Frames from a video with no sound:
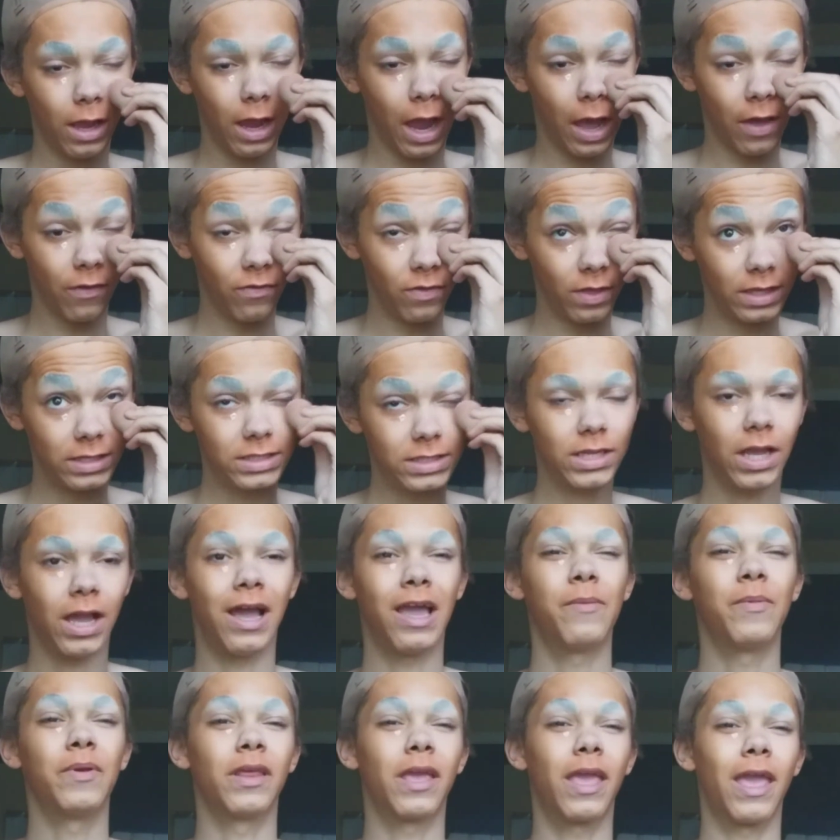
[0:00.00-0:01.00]
at this
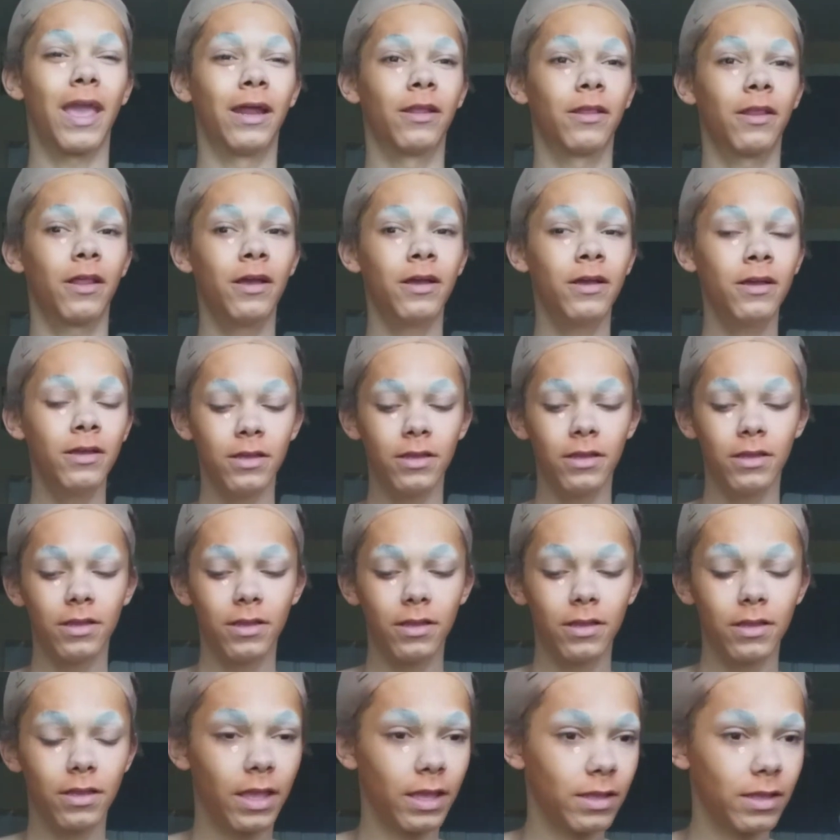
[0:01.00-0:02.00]
time in Canada
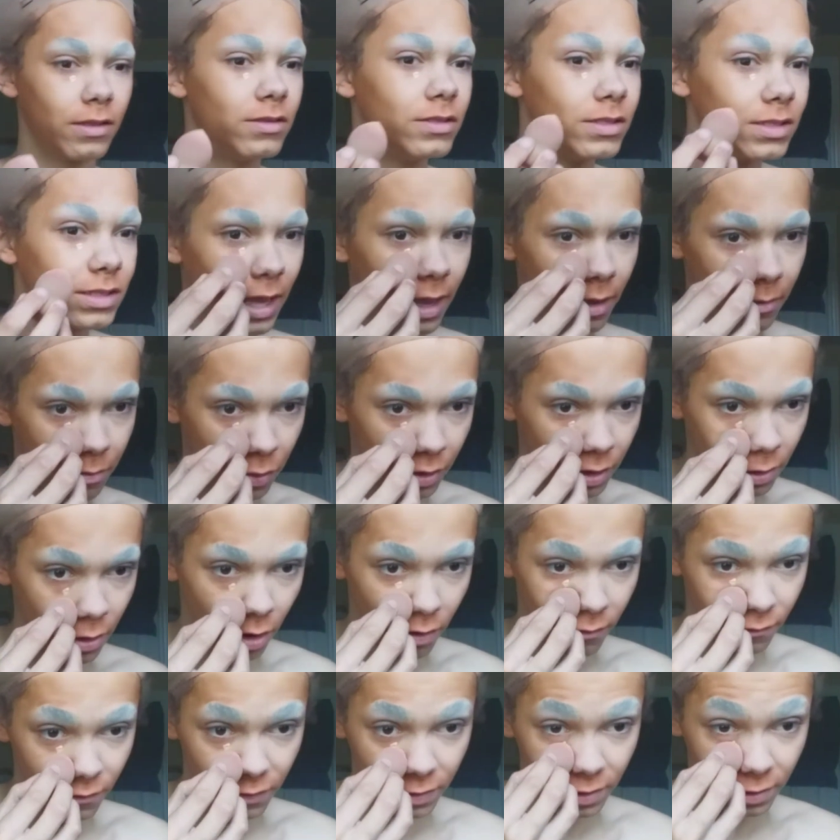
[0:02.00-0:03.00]
can say pretty
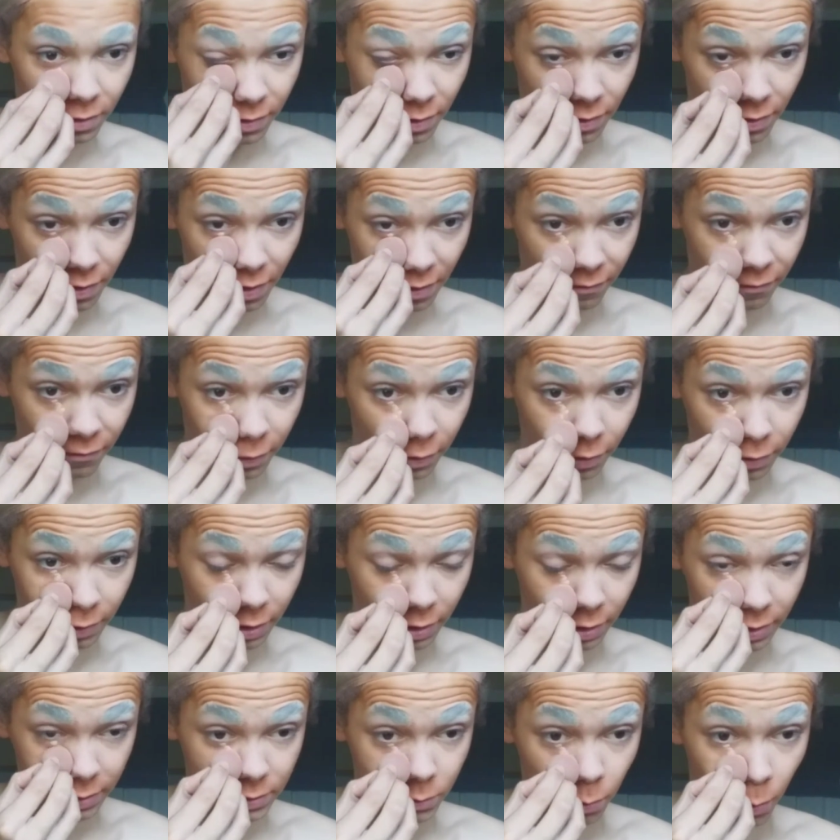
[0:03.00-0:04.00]
confidently that they've
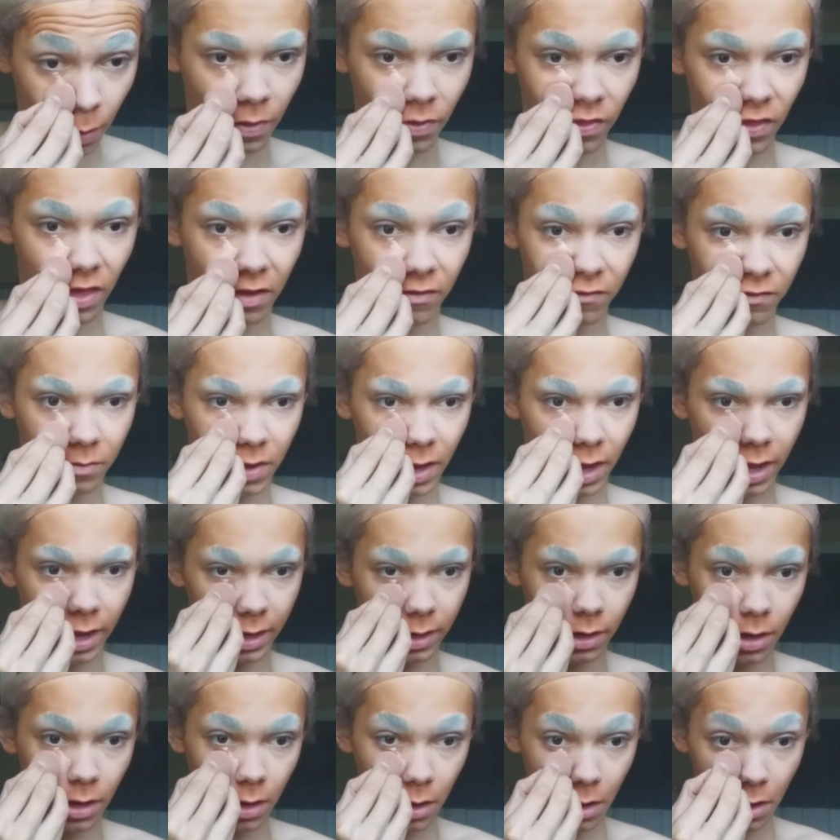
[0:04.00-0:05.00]
learned at least one thing from
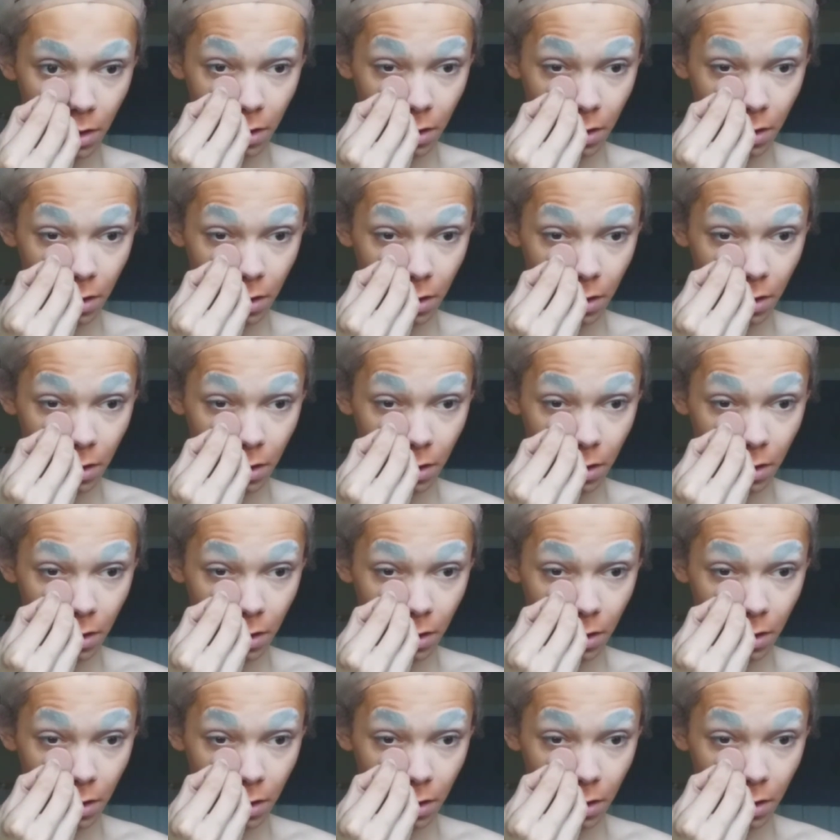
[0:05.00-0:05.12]
Kyne.